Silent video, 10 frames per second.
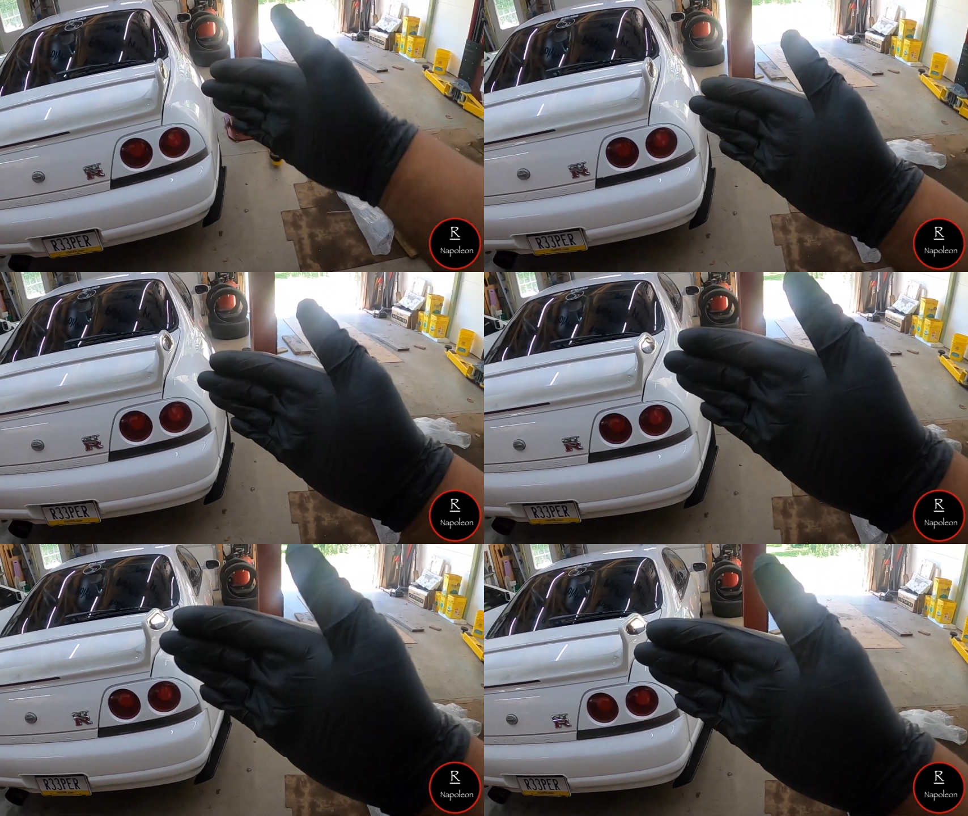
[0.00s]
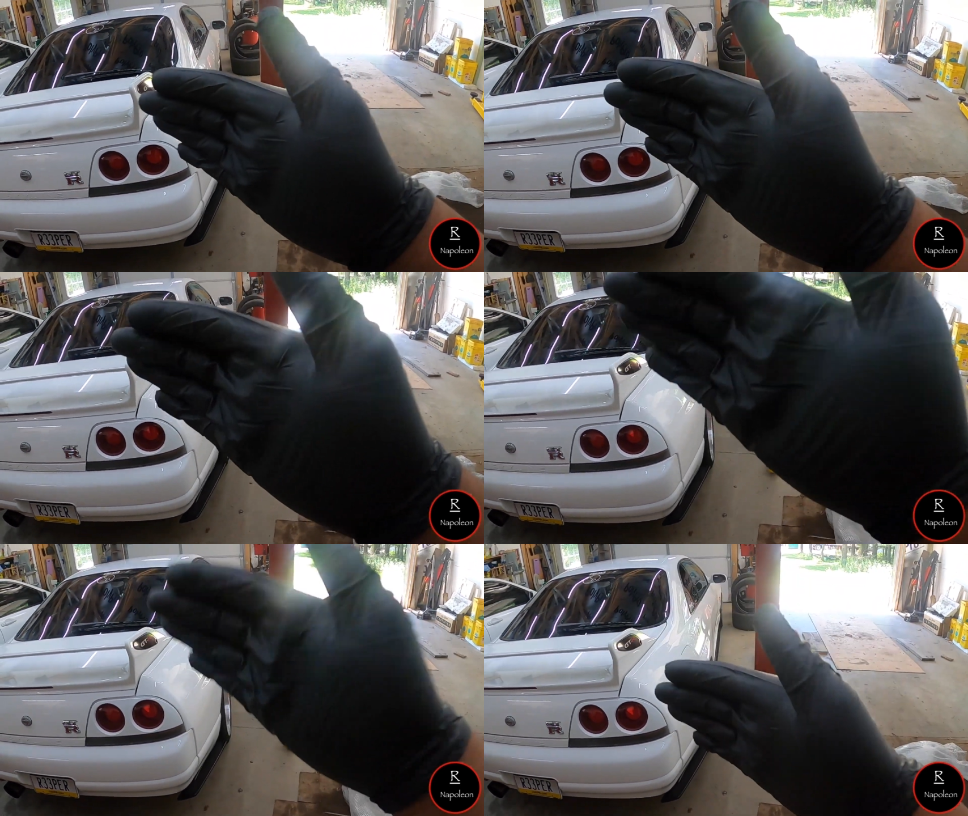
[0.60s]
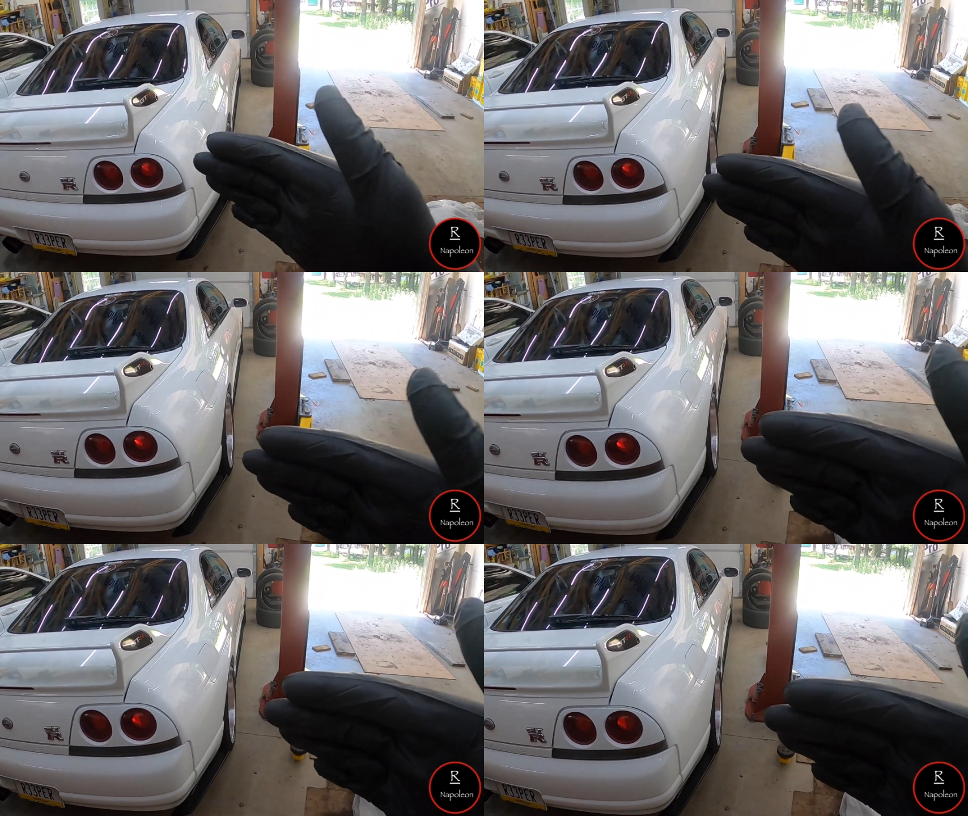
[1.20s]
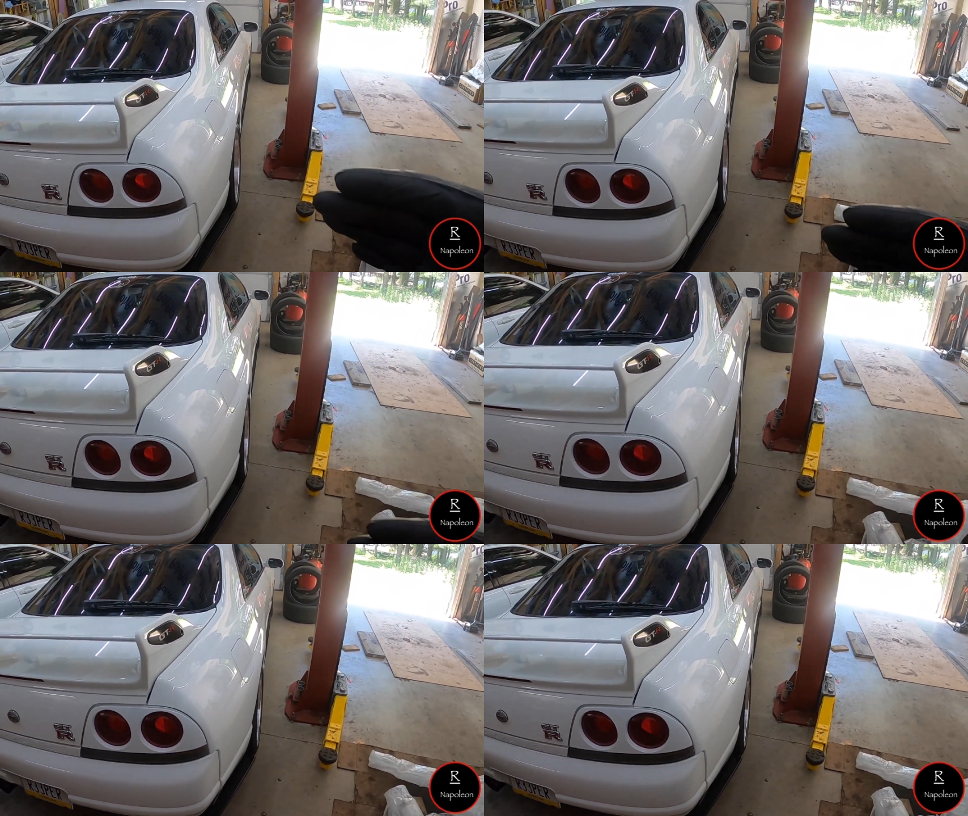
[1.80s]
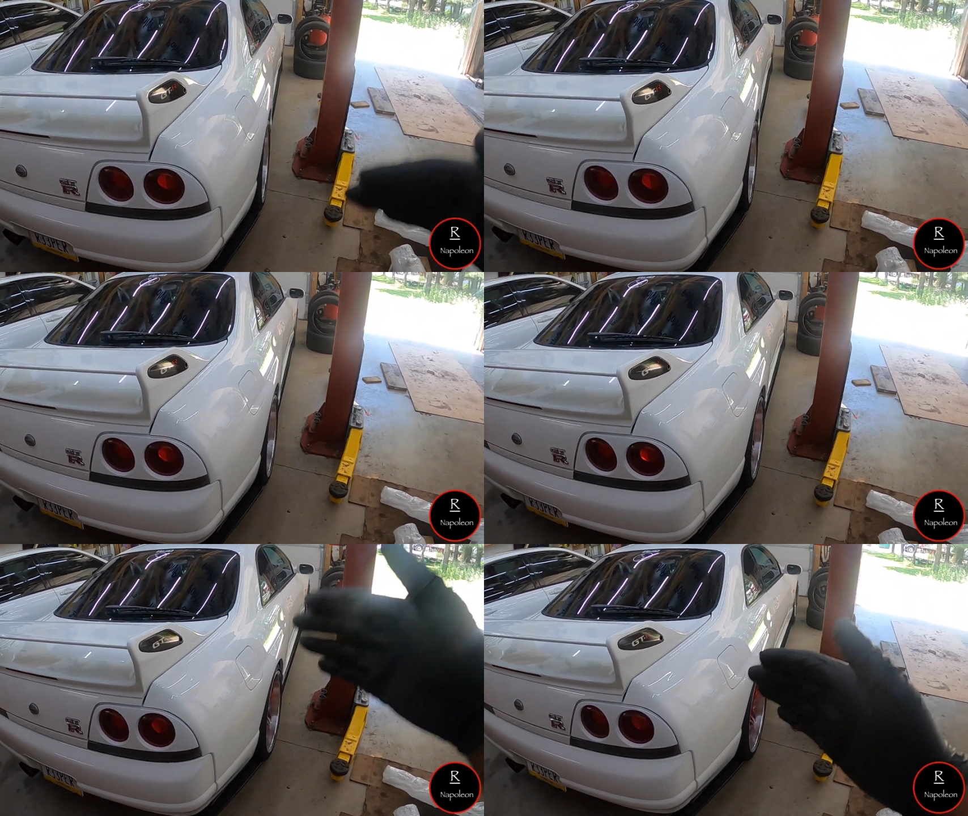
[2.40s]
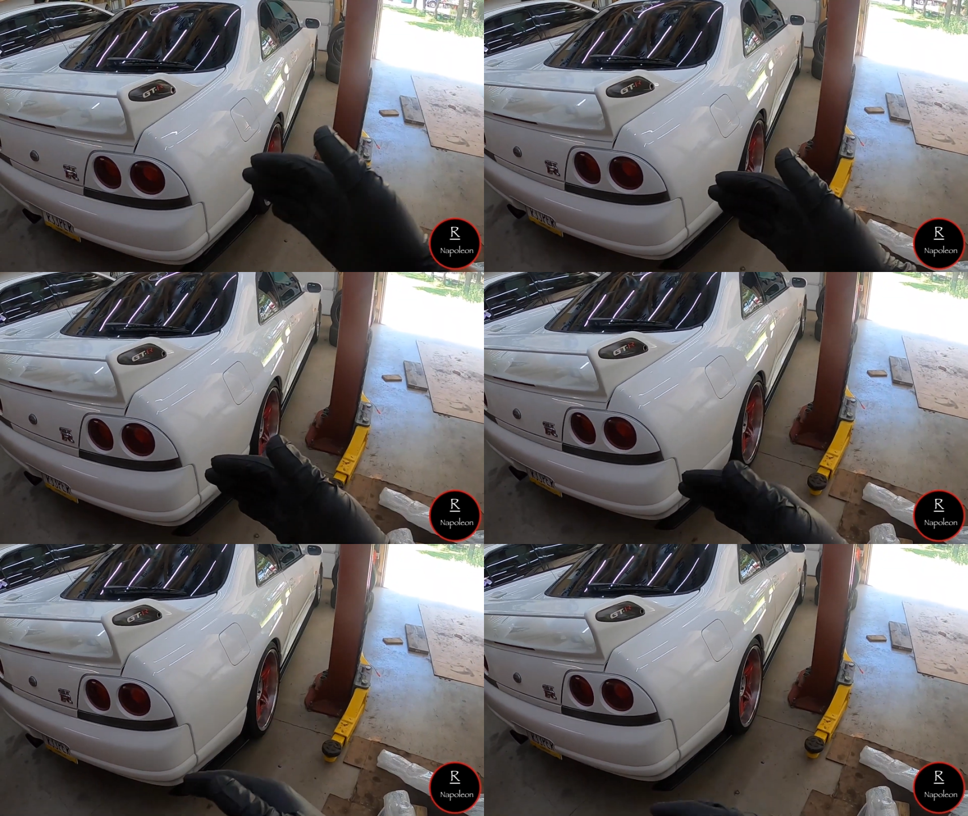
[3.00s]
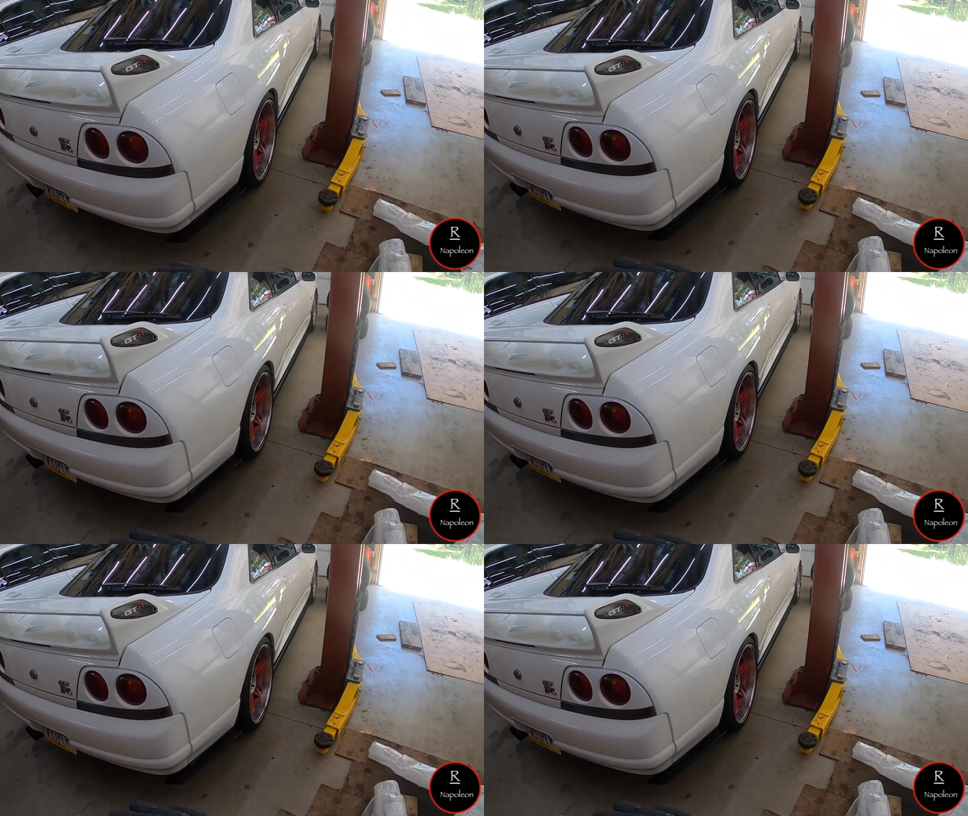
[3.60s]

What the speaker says: [unreadable: no face in view]